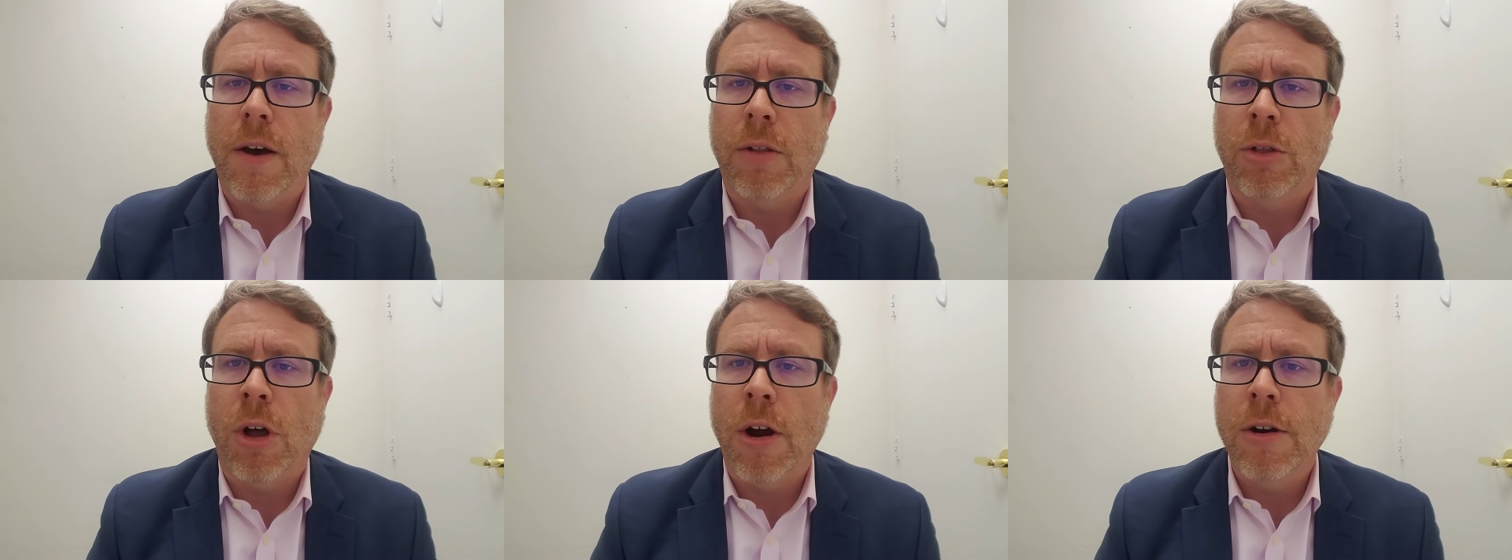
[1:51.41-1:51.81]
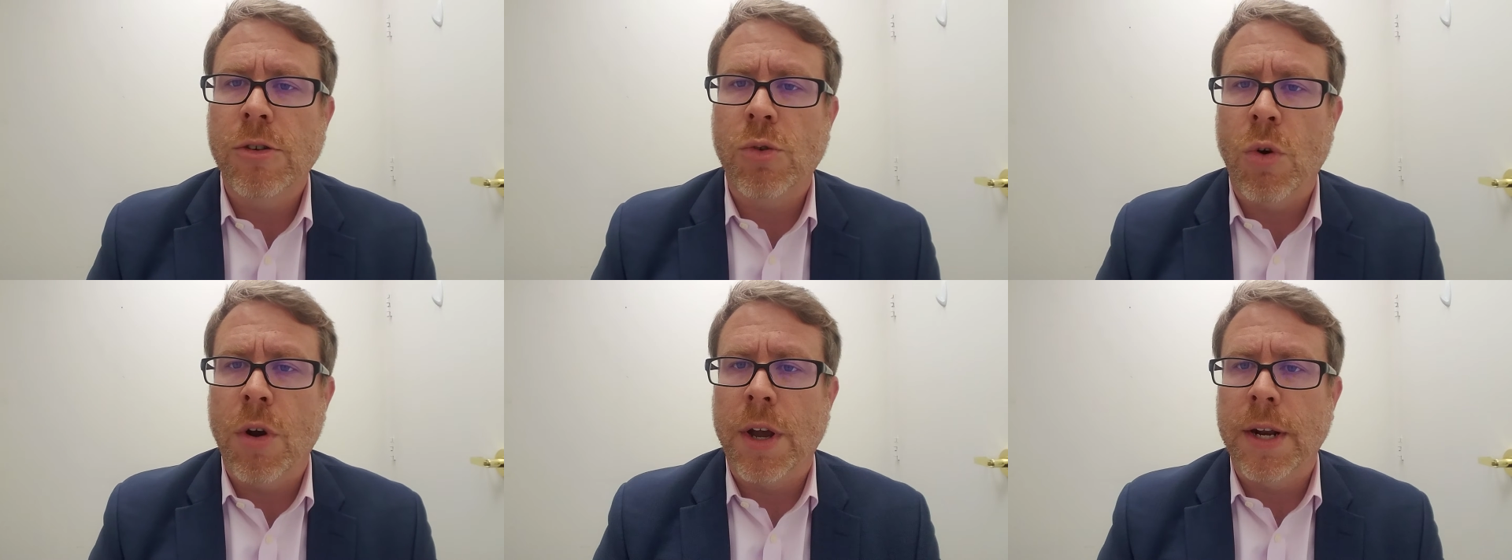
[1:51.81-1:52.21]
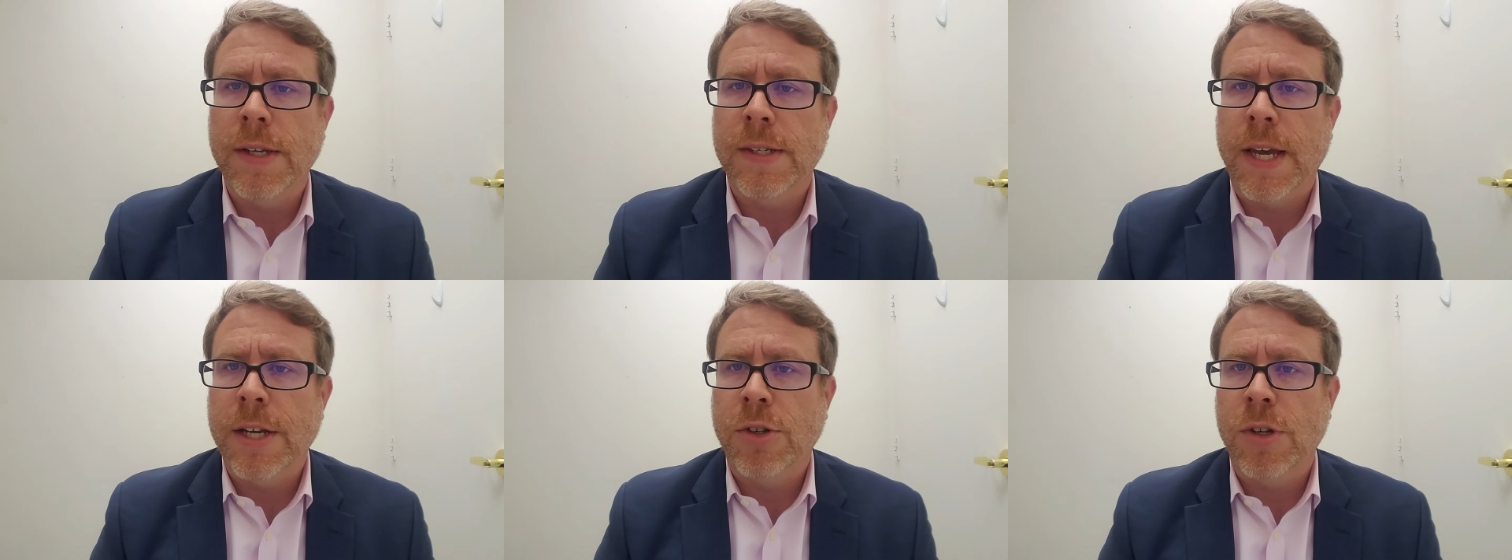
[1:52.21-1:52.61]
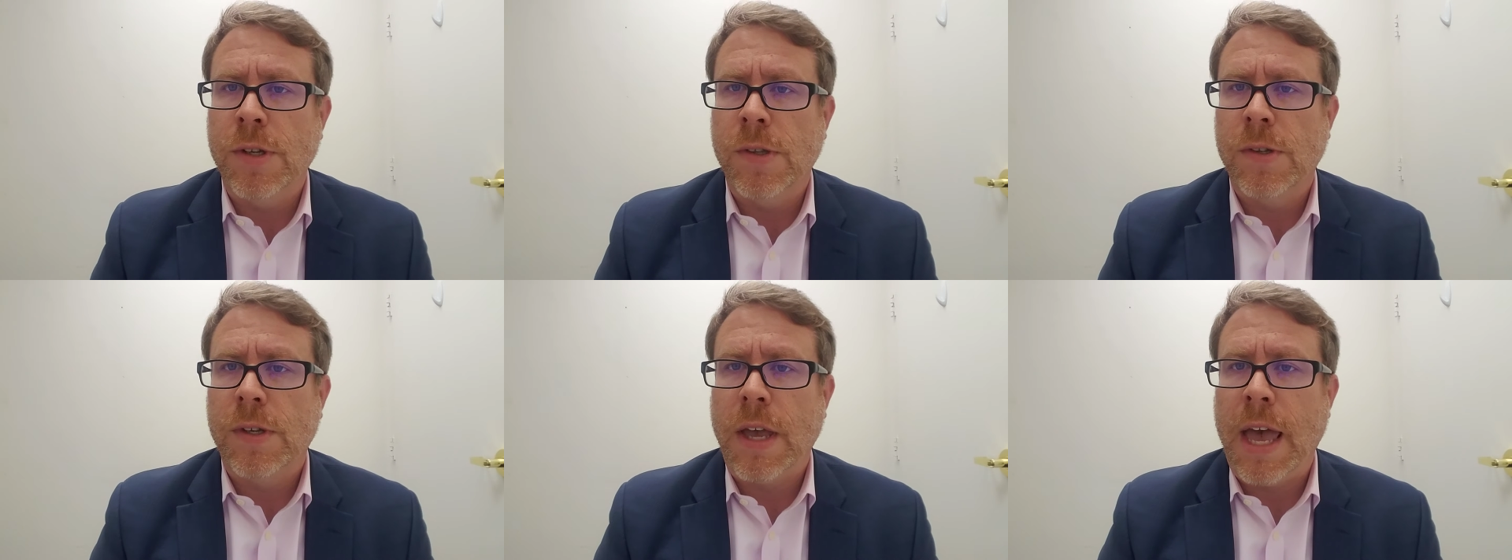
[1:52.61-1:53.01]
large
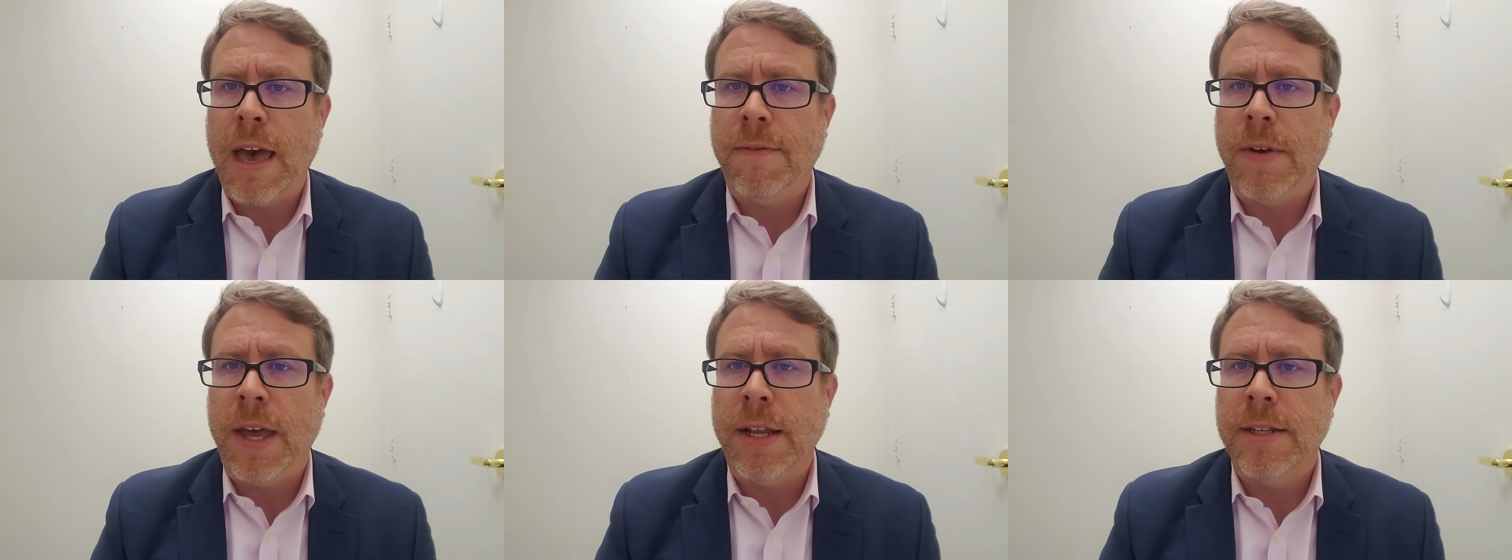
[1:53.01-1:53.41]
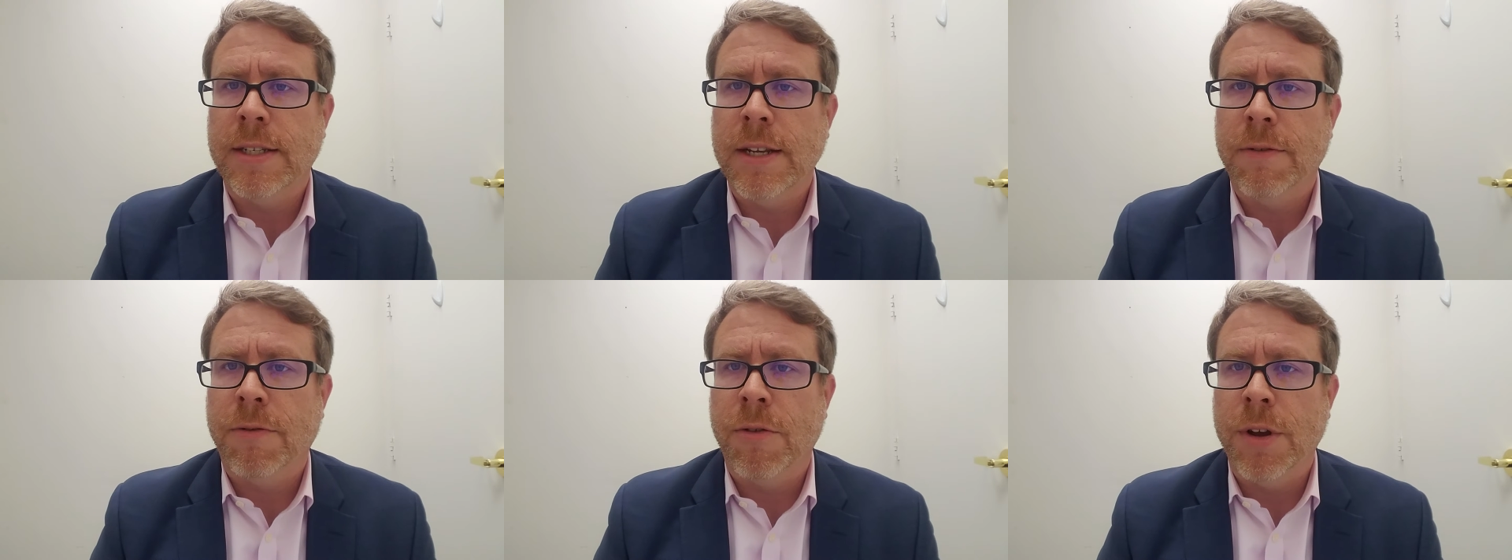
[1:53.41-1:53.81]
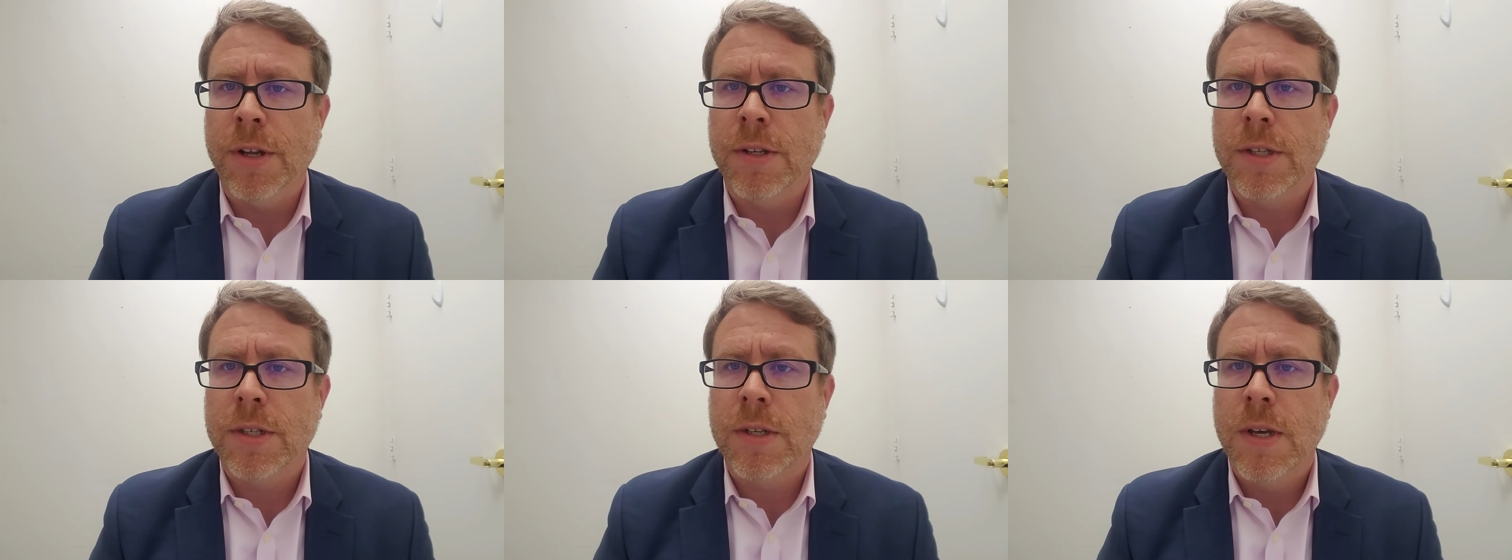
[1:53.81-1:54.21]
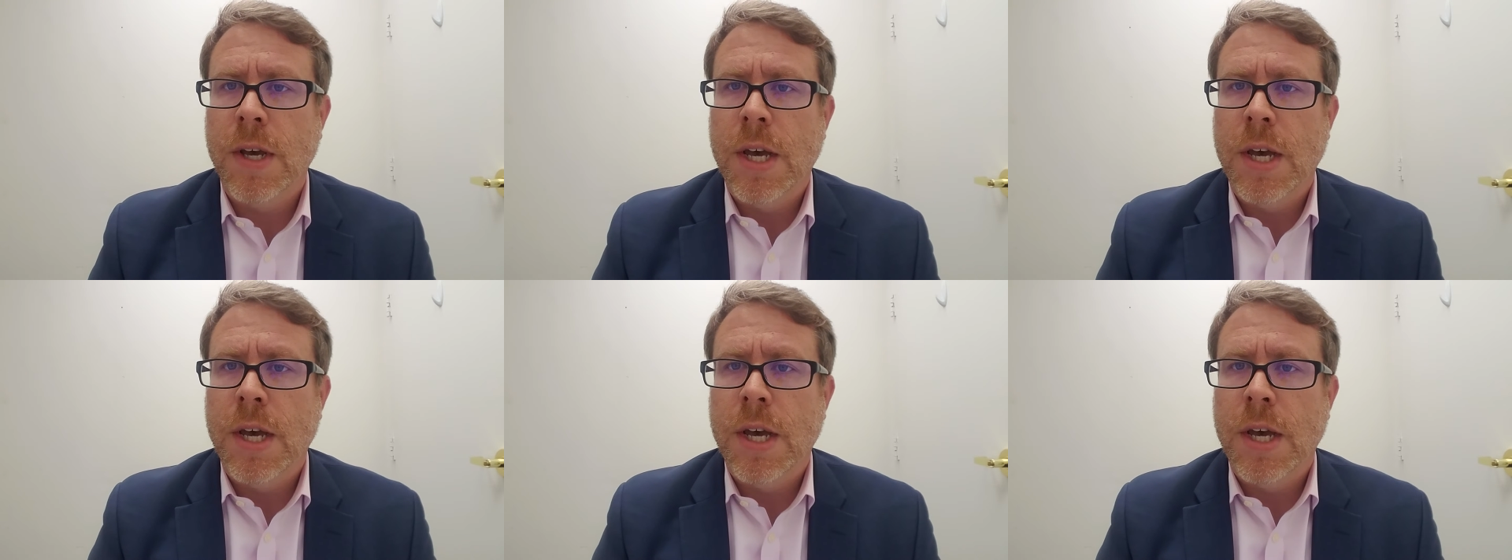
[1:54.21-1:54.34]
organizations have a different